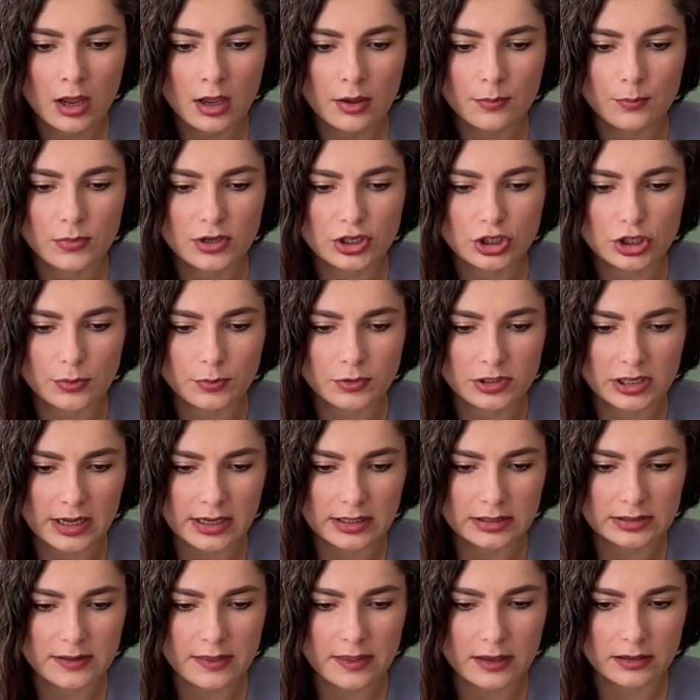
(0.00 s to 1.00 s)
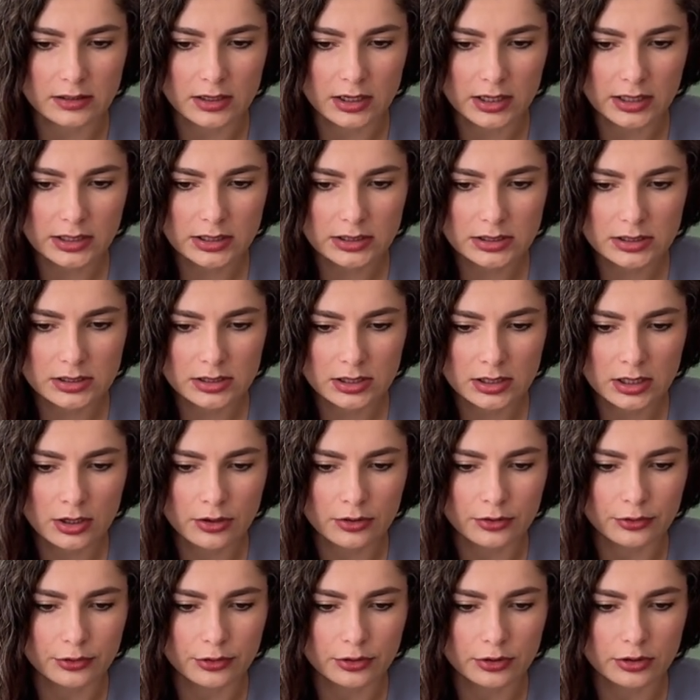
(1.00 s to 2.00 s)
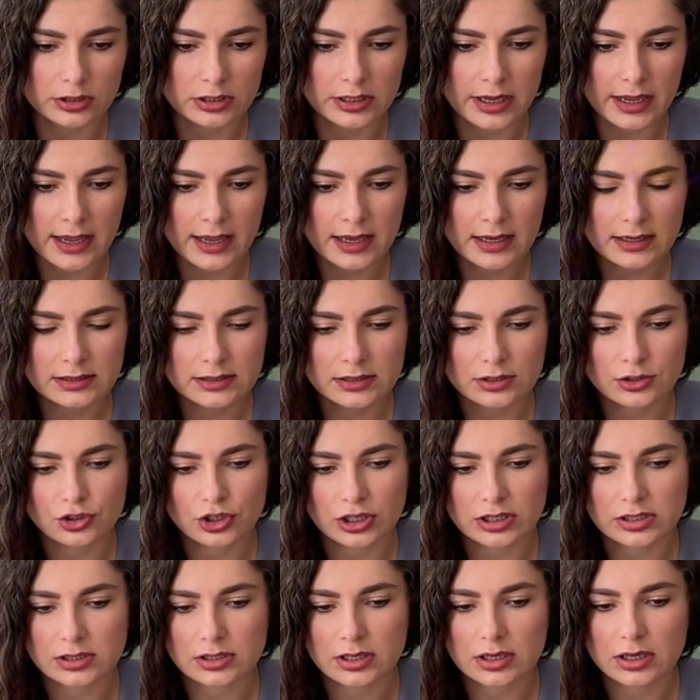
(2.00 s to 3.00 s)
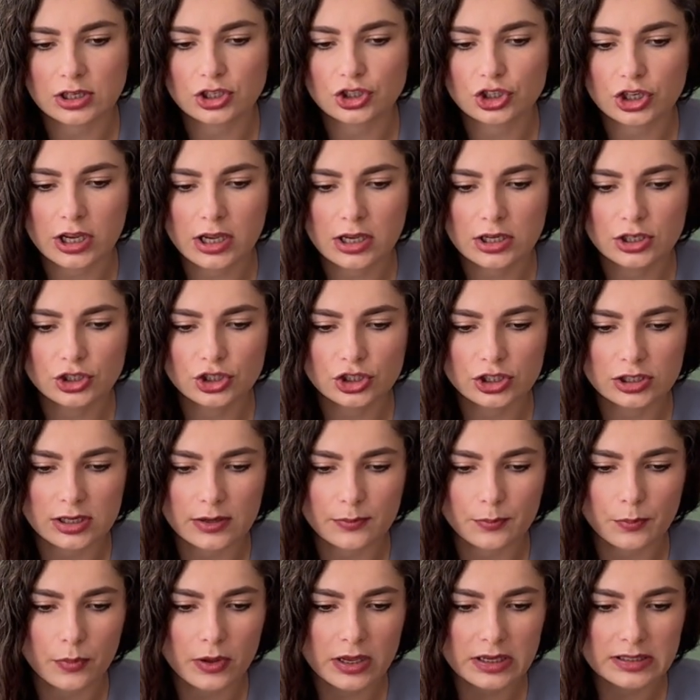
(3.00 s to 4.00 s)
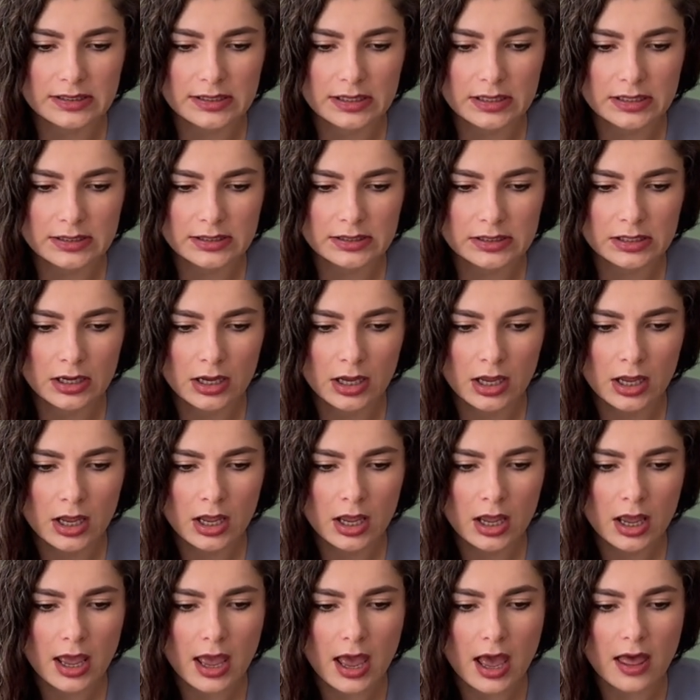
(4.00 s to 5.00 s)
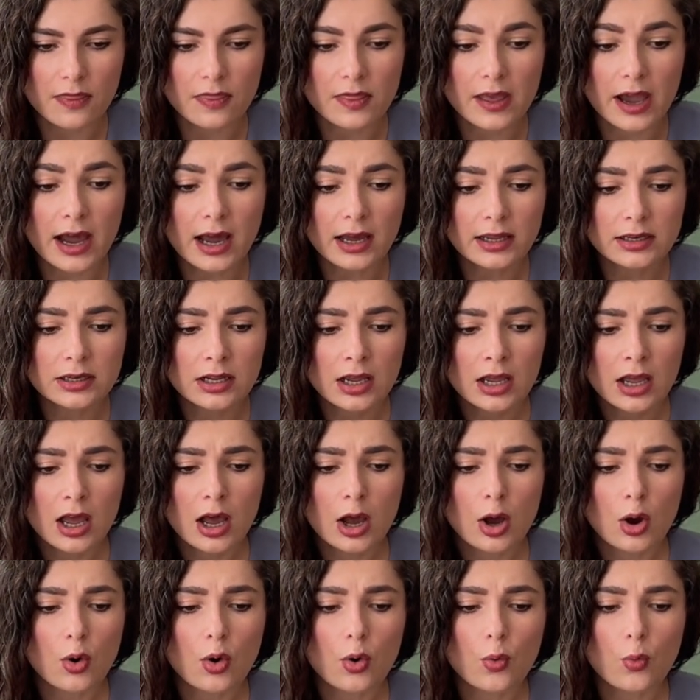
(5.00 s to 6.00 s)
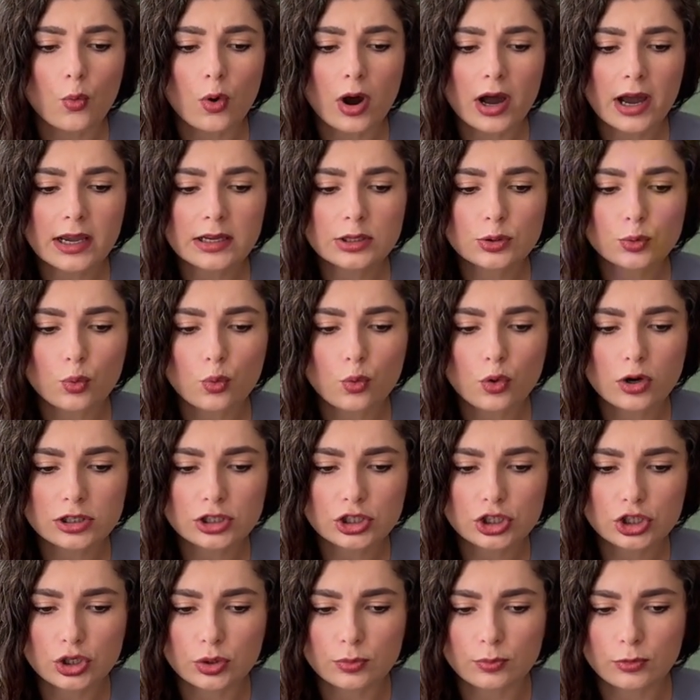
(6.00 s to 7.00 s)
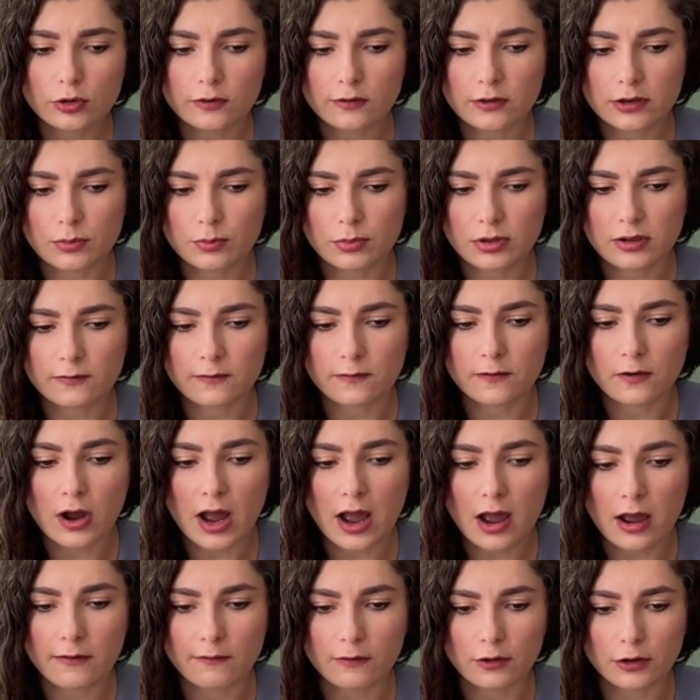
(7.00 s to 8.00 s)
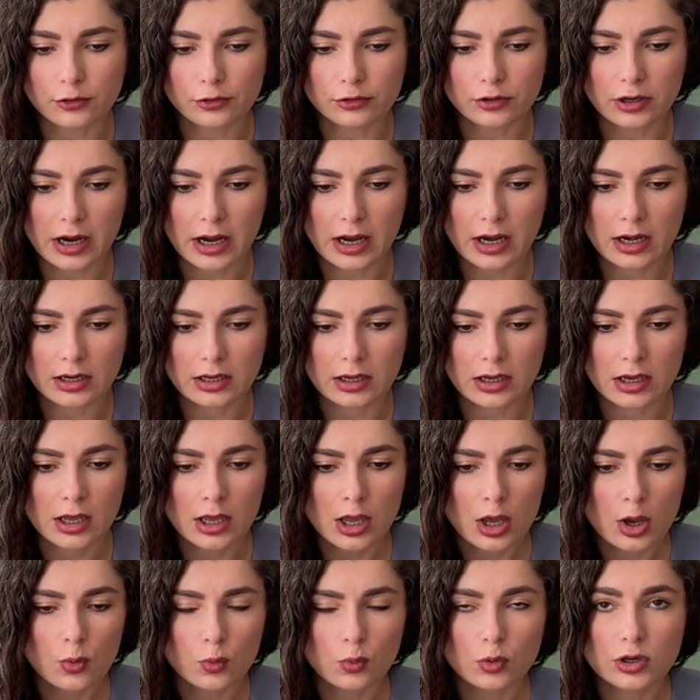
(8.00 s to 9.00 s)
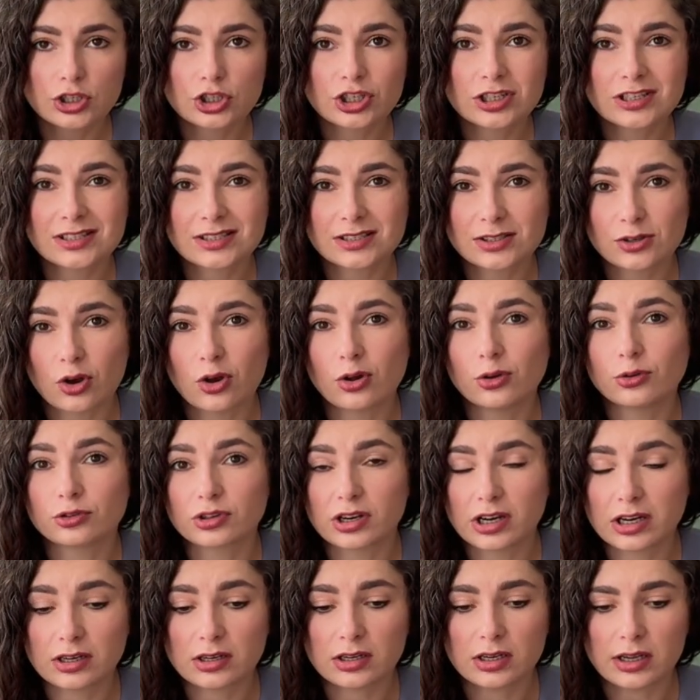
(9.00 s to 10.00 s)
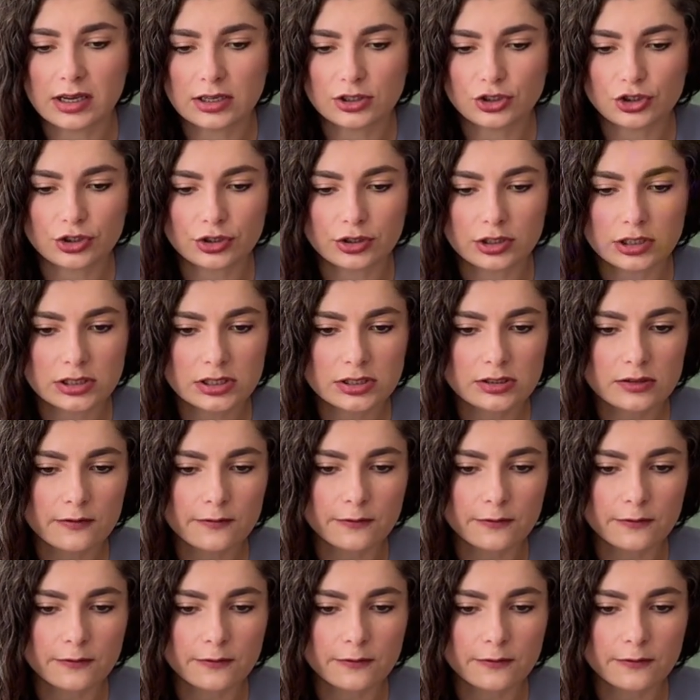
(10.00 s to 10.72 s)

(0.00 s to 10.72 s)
bishop takes the knight, rook takes, just exchange some pieces, and then white wants to move on b5 already, which is already dangerous.